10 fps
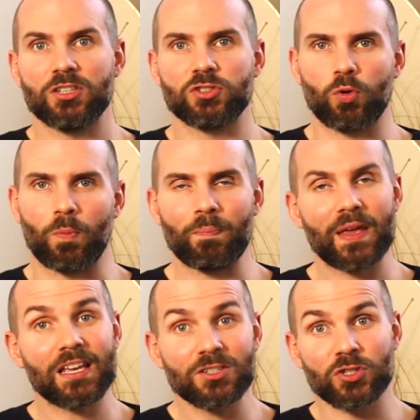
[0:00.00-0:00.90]
So
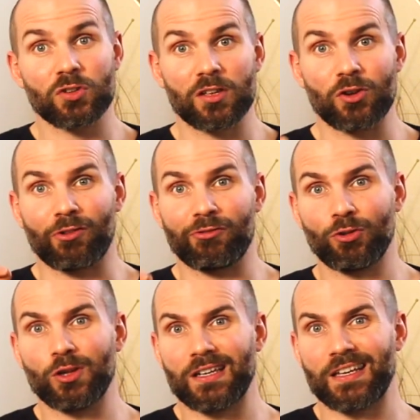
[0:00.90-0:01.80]
making sure that you're
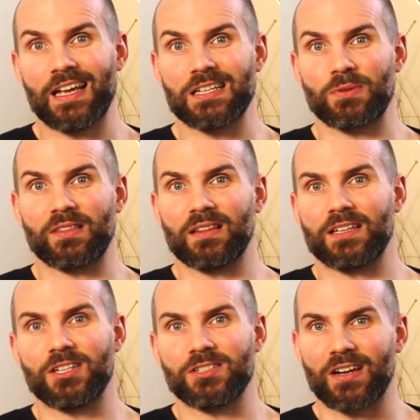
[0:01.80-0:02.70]
fully engaged with the
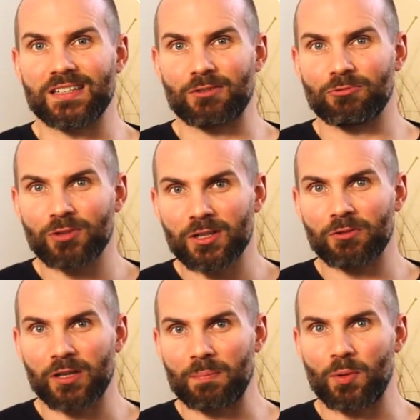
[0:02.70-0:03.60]
literature is a really,
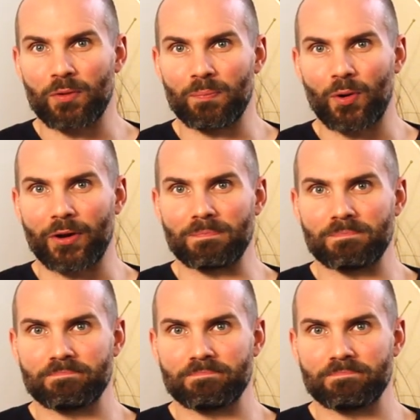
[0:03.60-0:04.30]
really important point.